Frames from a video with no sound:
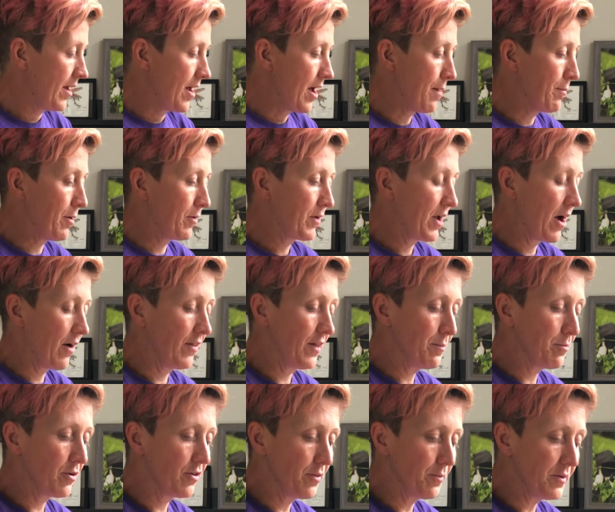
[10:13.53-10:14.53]
about how they
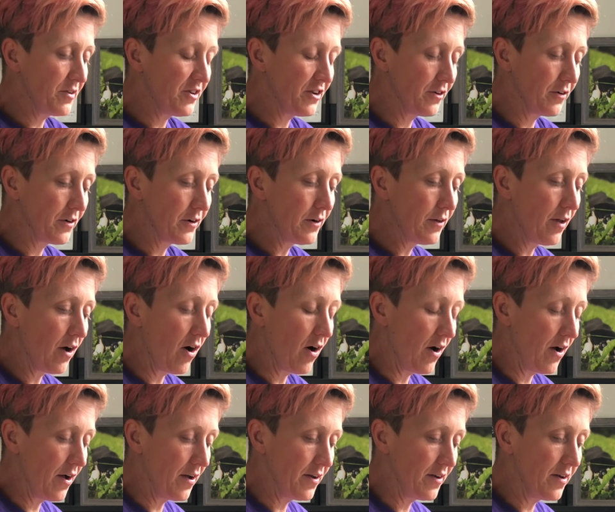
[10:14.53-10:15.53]
put the material
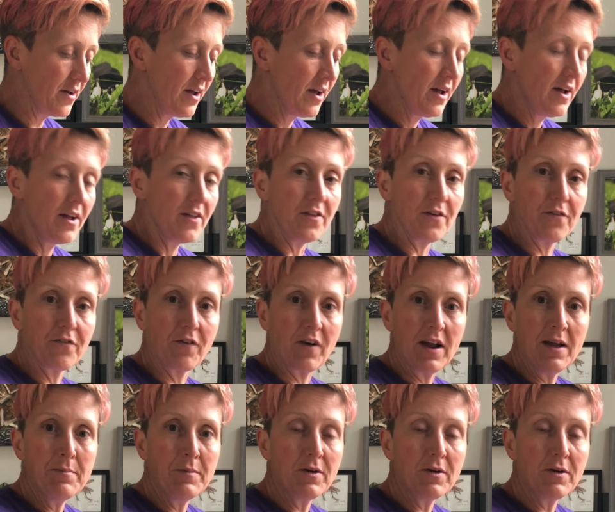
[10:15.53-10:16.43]
on the frame.